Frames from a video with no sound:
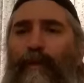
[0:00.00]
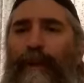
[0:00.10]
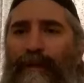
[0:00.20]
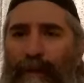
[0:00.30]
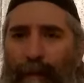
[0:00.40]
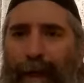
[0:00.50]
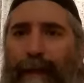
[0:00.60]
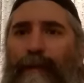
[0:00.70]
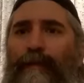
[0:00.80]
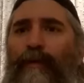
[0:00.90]
we
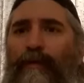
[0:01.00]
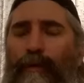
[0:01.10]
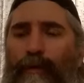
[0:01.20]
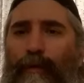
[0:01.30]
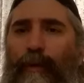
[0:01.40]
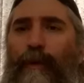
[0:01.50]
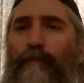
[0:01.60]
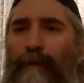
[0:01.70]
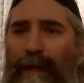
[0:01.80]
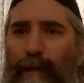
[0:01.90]
take the
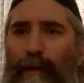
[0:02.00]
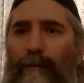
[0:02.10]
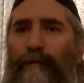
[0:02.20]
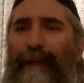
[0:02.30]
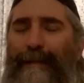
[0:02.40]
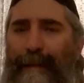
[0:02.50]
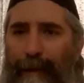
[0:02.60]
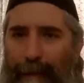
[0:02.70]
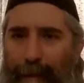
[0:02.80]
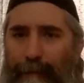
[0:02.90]
middle
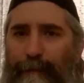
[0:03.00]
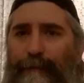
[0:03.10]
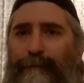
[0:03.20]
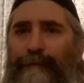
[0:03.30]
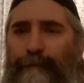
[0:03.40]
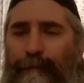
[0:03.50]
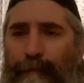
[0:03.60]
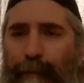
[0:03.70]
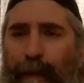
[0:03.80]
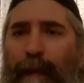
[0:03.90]
matzah
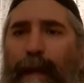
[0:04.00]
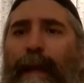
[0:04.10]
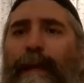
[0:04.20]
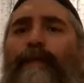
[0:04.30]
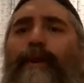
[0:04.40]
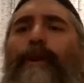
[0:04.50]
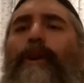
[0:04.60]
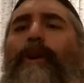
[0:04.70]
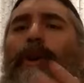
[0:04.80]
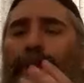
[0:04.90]
and we're
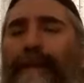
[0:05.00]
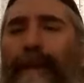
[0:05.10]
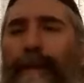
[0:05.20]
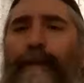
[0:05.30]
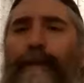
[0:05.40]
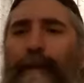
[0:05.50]
going to cut it